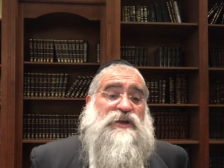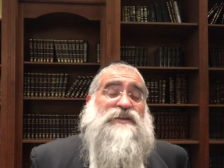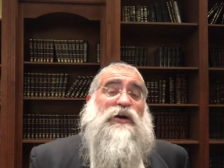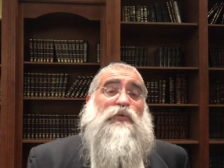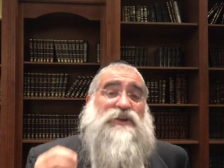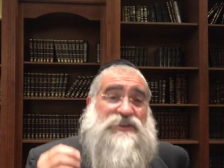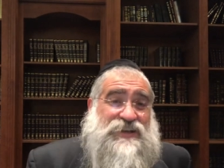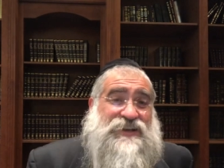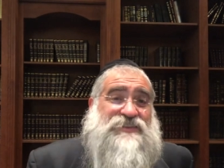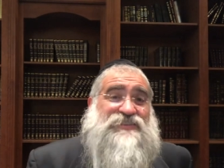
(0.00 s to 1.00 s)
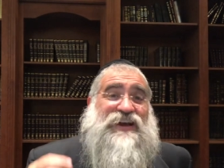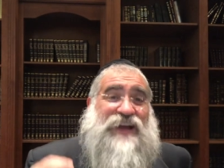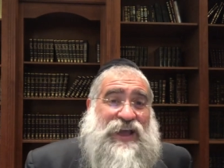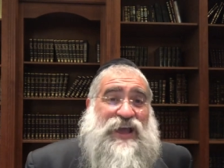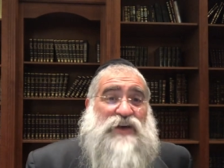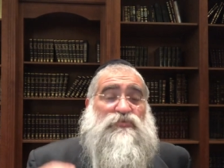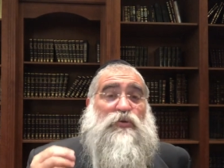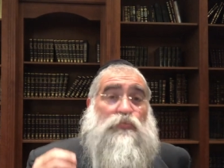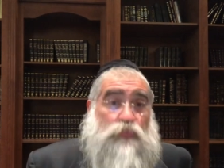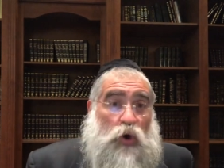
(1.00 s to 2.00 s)
That we need to have
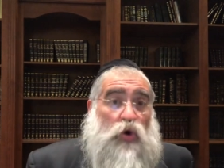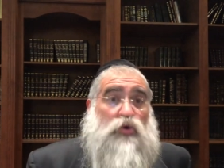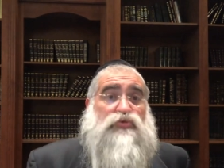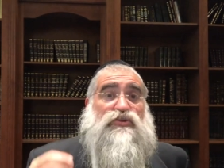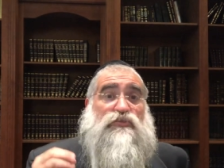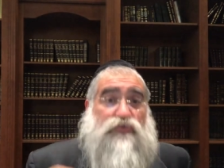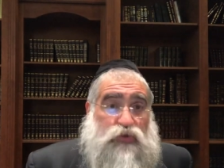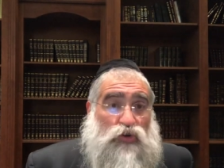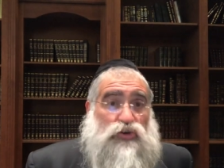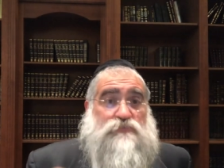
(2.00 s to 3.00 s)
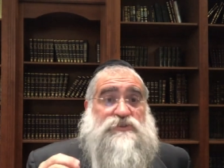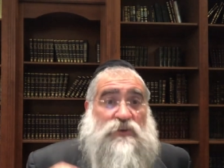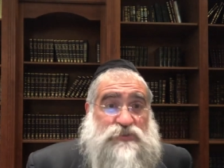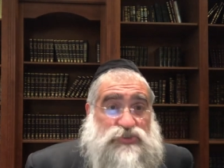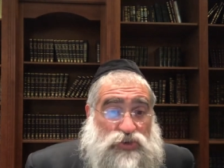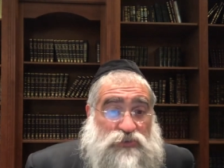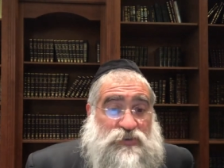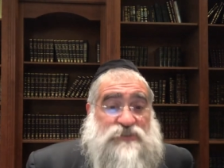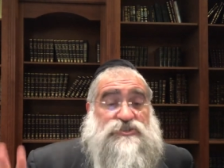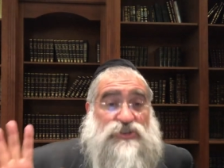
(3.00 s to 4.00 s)
both forms of
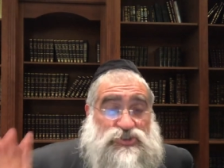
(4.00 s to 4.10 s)
service,